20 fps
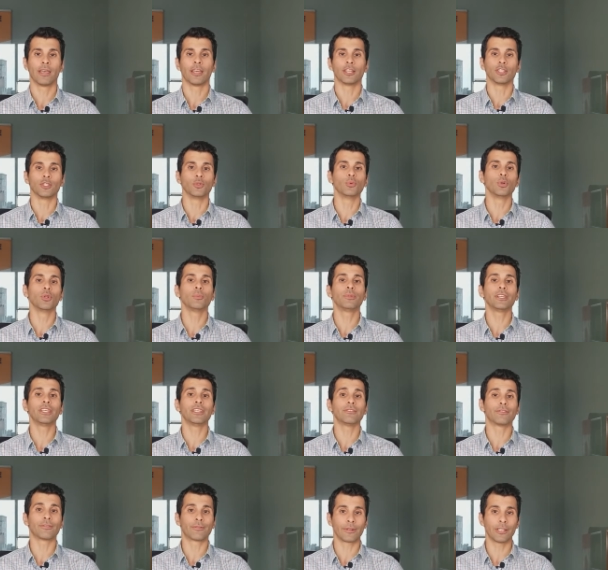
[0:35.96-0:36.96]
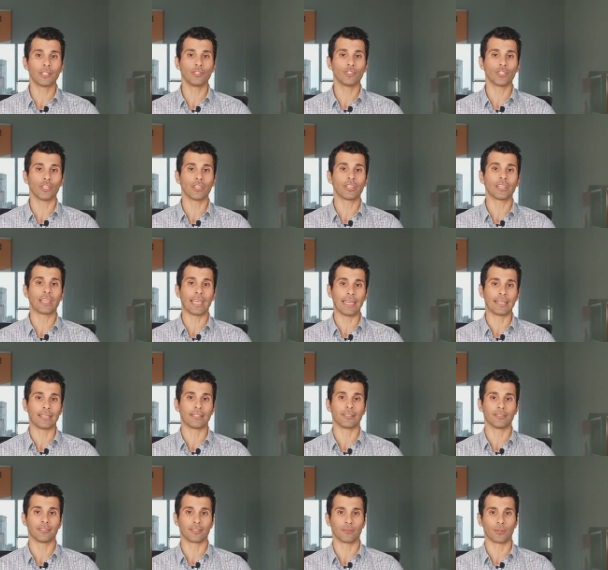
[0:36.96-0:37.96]
you will be infringing
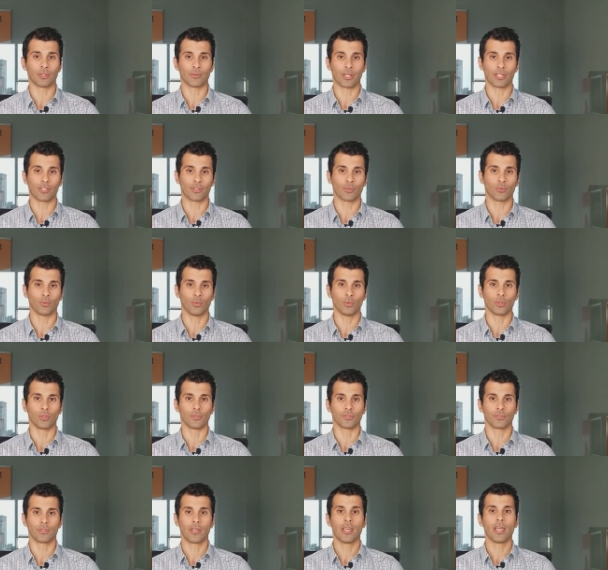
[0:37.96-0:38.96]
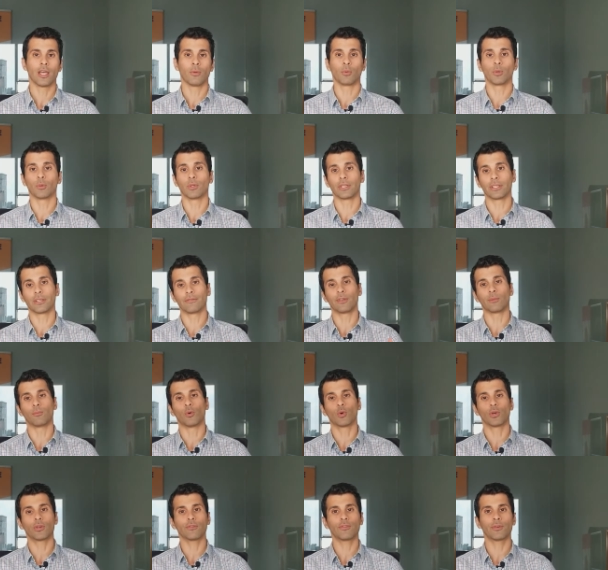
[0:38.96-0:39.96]
Canada's immigration rules. We will give you
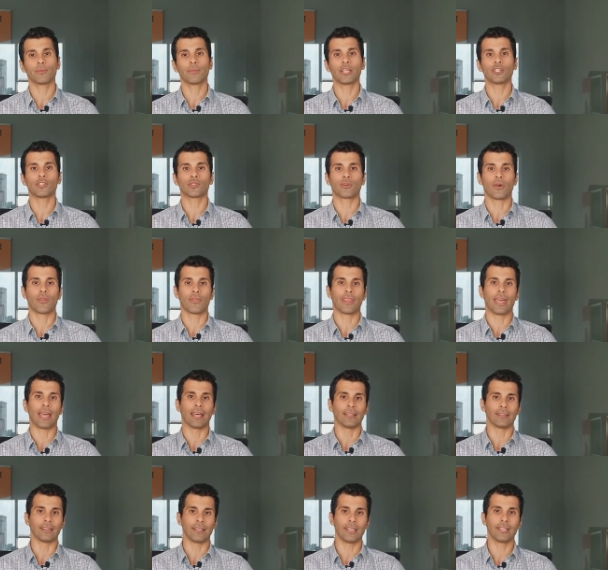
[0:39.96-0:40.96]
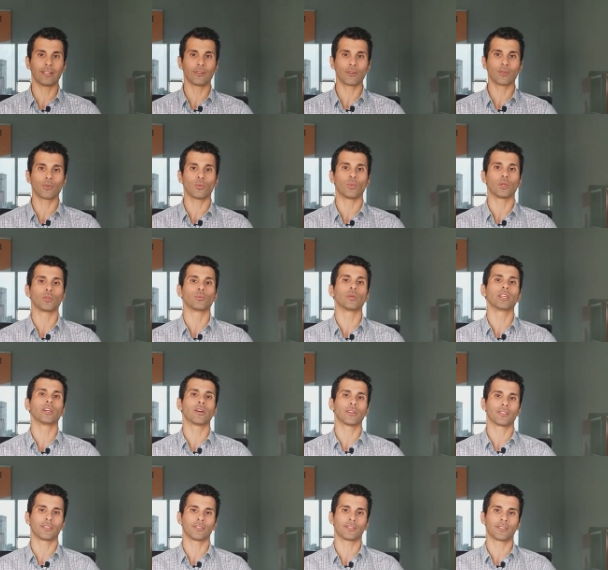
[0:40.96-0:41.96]
more information on that later when we
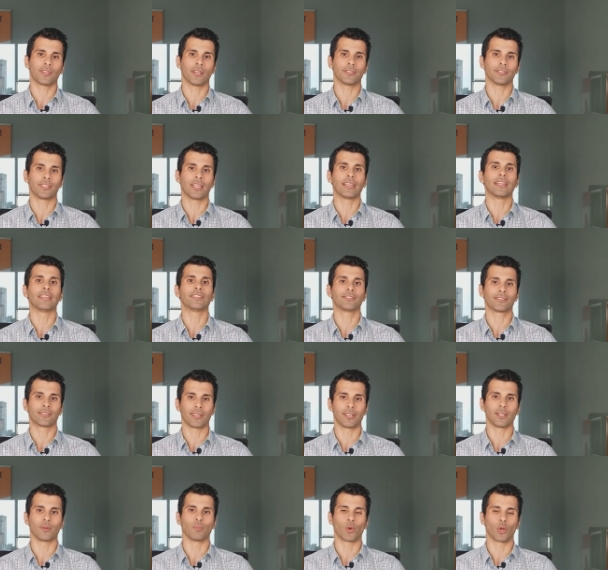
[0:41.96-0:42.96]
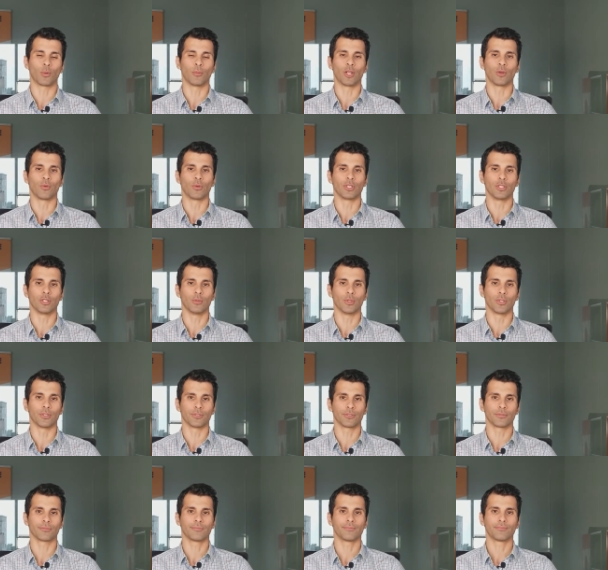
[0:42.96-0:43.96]
are discussing study permit
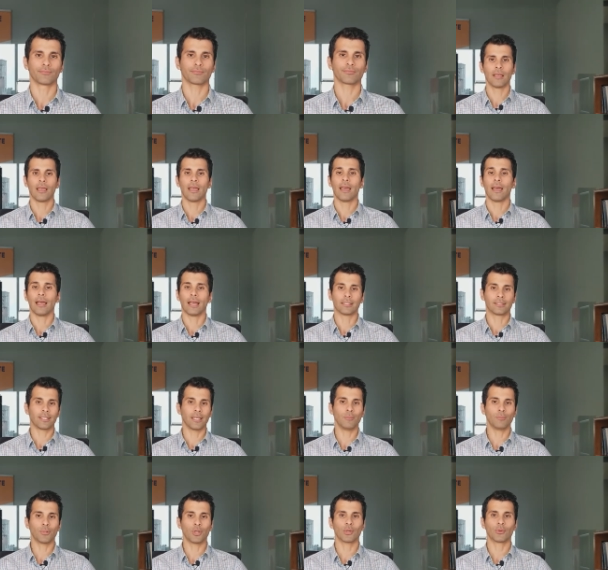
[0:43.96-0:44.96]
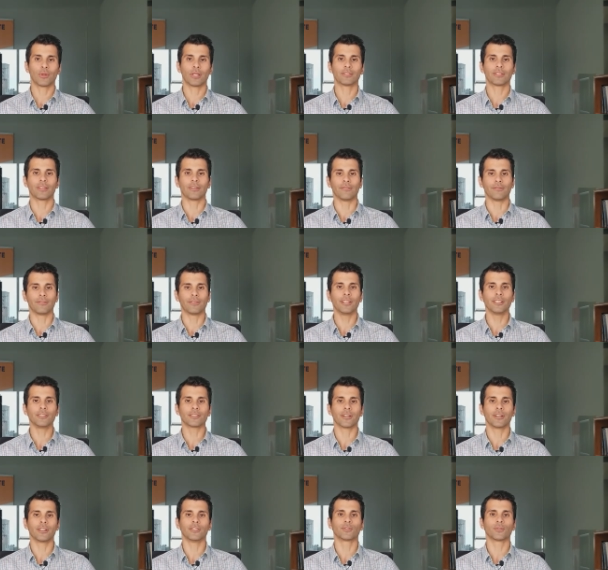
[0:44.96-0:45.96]
renewals. A temporary resident
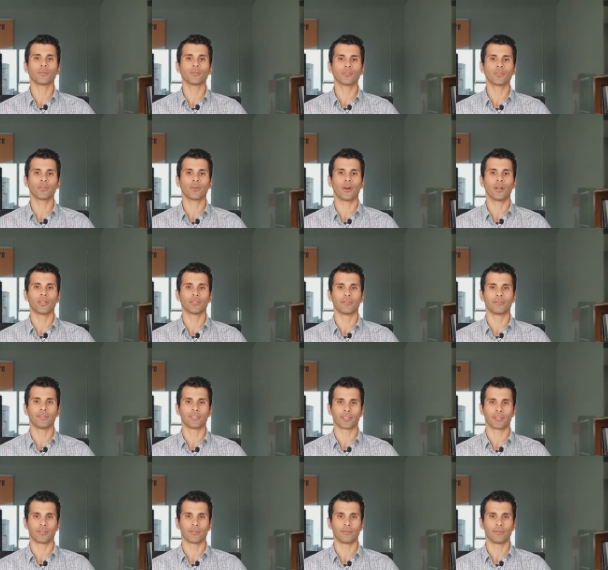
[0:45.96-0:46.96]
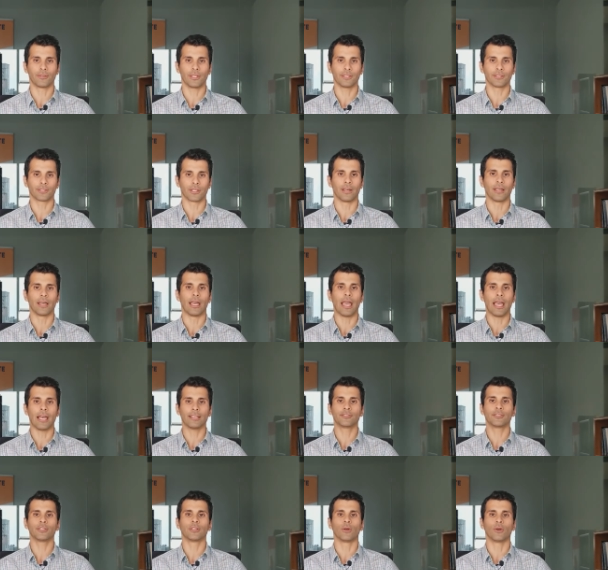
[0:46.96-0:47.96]
visa is also called a visitor visa.
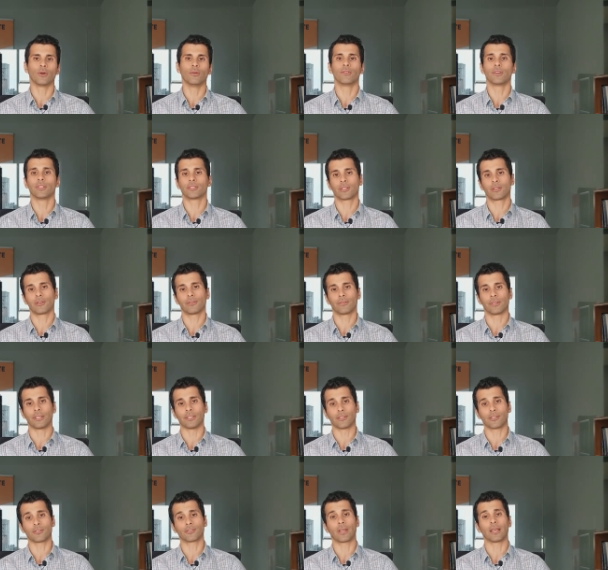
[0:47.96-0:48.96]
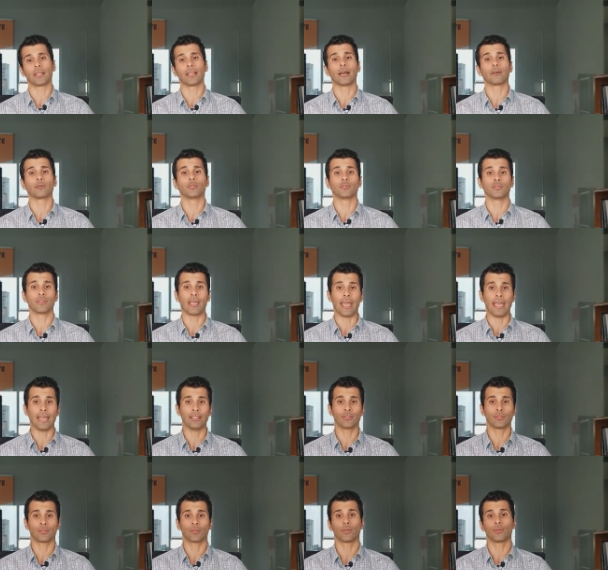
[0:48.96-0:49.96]
As you know, visitor visas allow you to
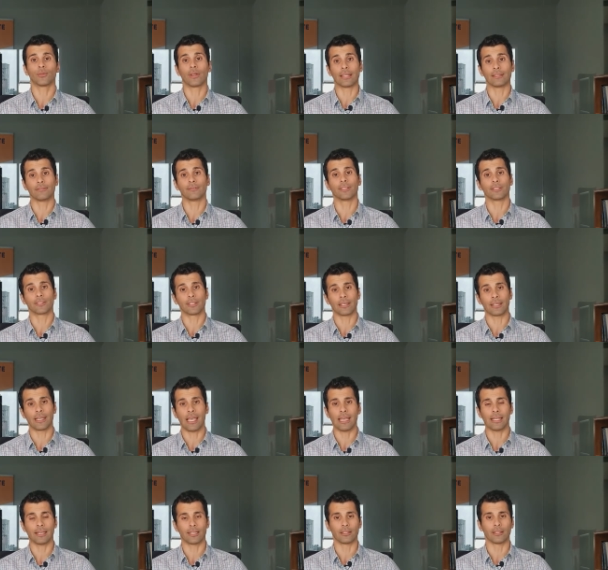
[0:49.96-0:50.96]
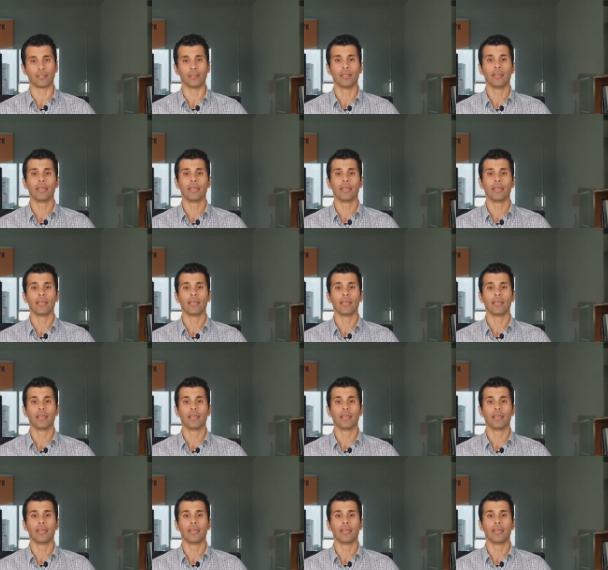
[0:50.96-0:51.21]
enter and visit Canada.